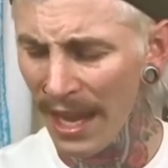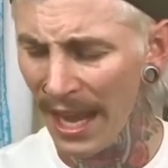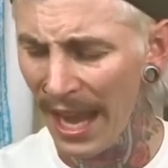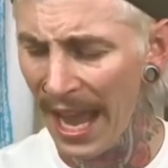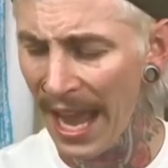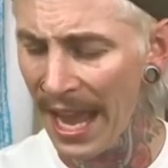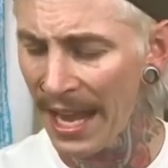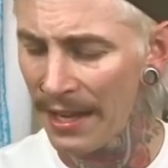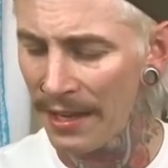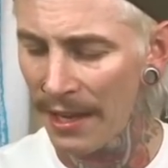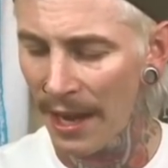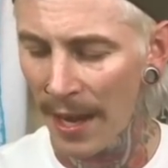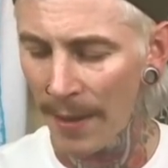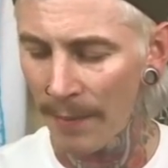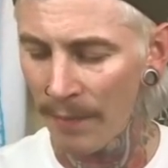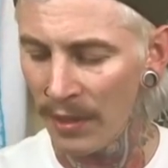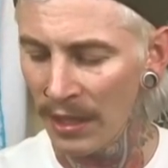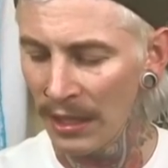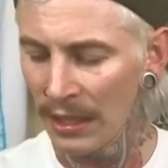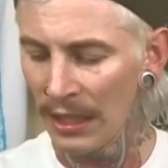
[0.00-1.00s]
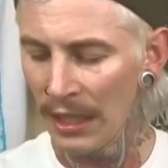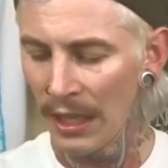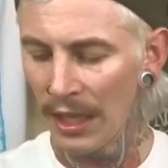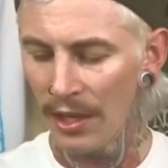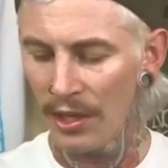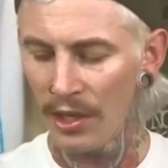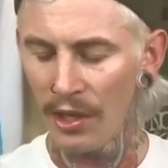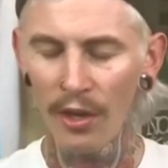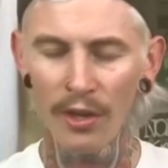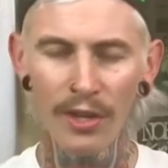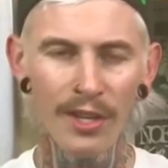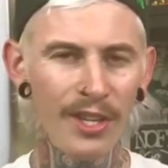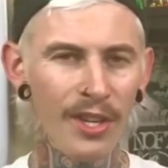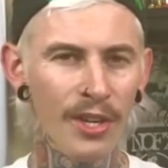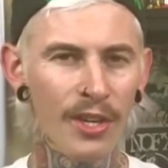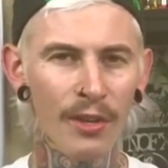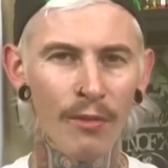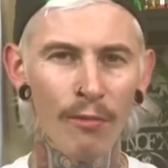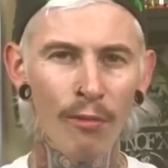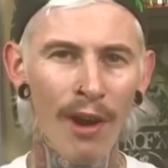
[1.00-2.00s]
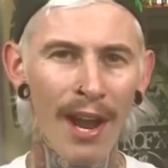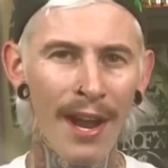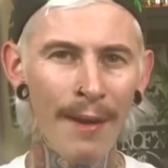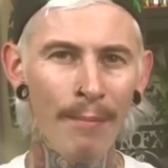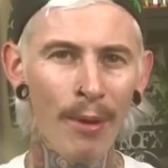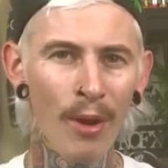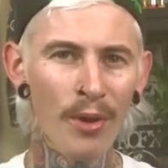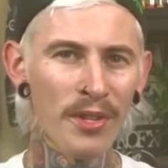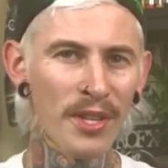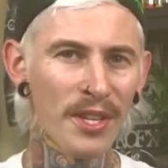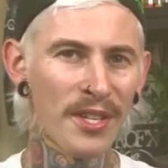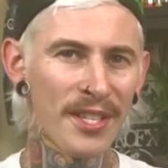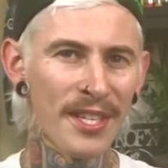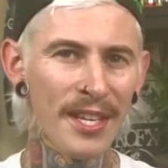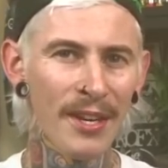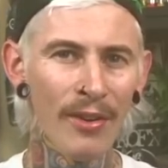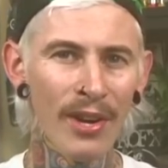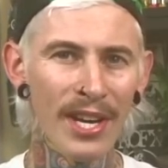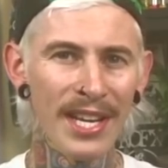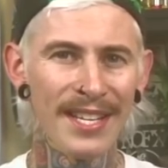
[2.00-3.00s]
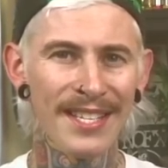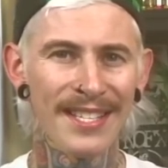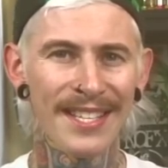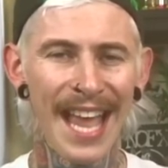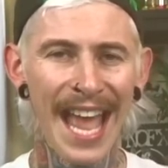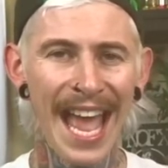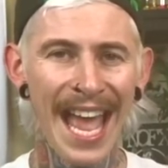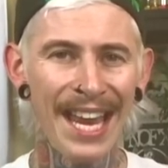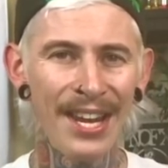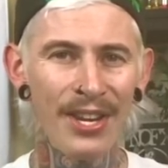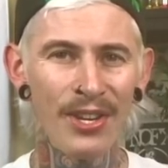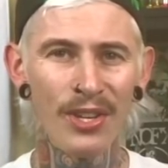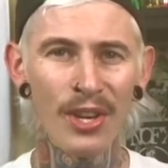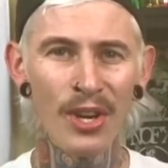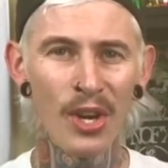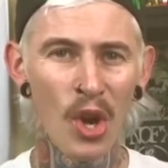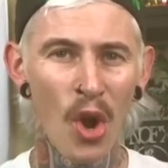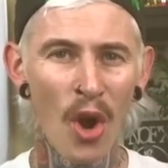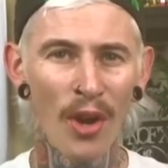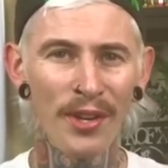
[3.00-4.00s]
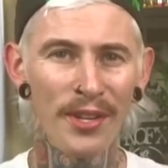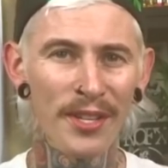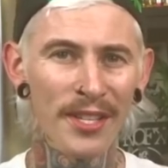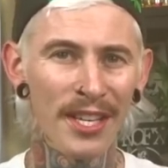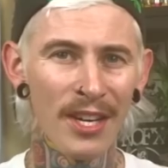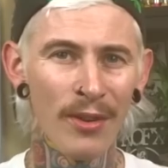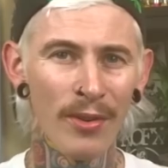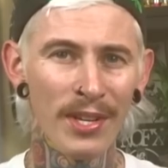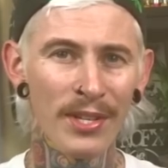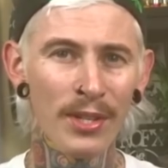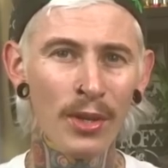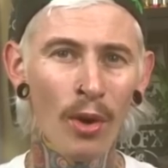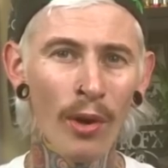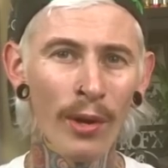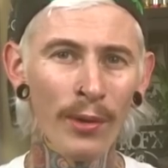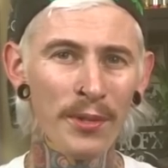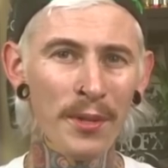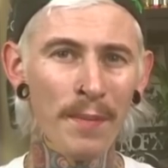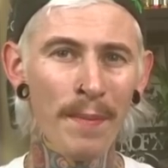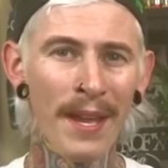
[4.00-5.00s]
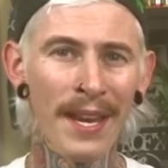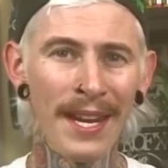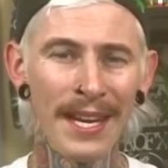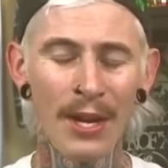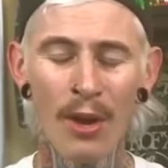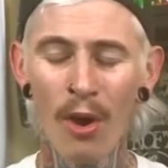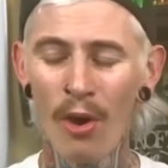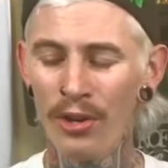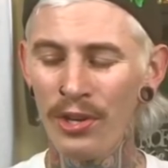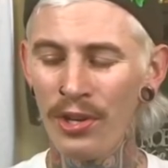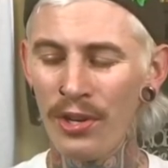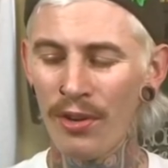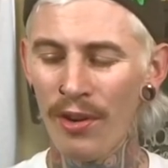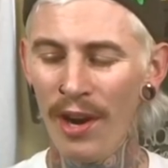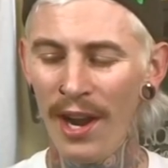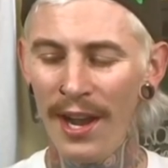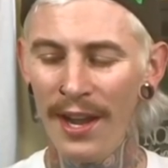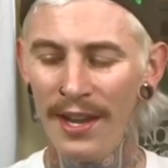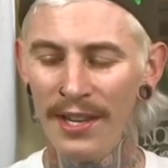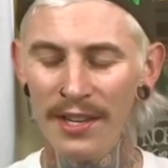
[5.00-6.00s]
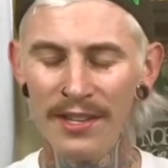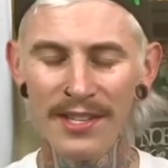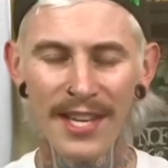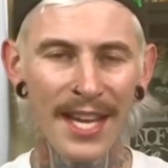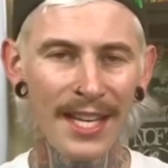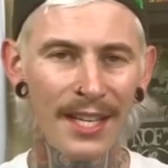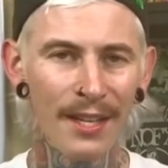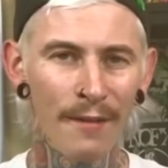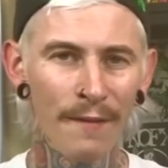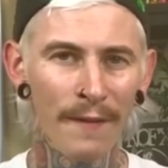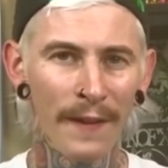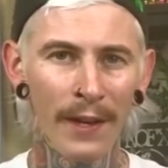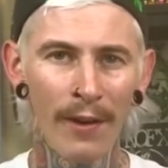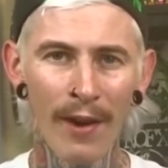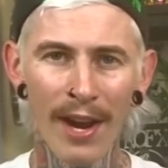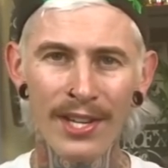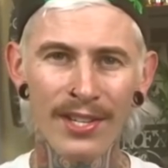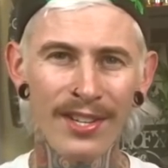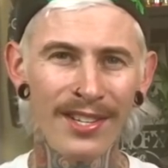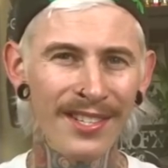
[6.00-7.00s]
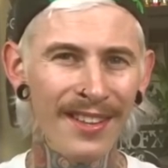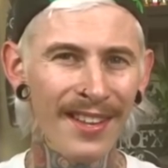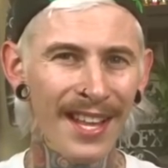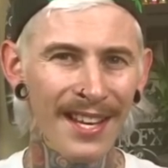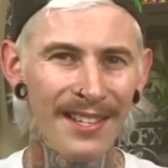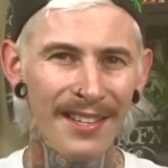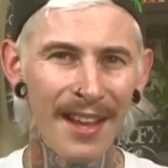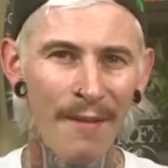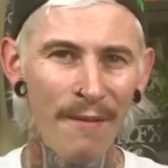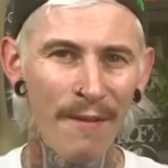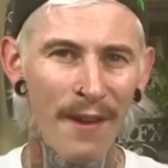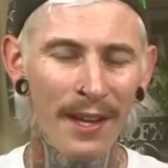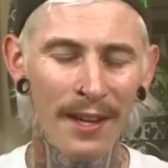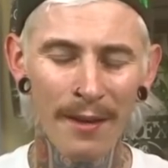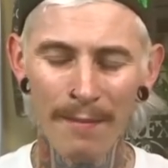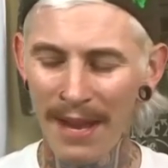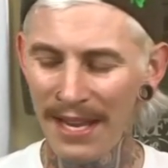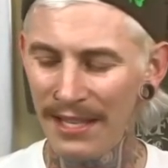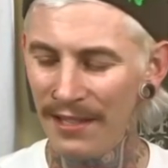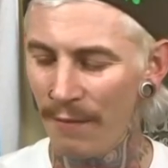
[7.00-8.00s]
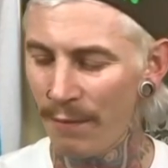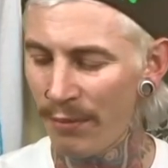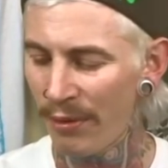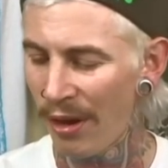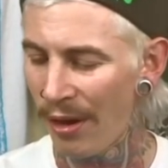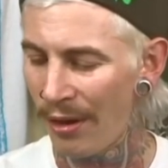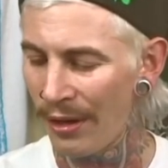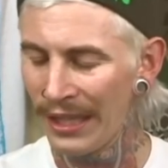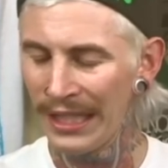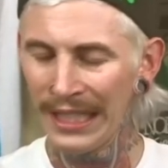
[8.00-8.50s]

And um, you know, you can run both your series and your non-series coils depending on your uh, your deck configuration. So that's a fucking massive pro.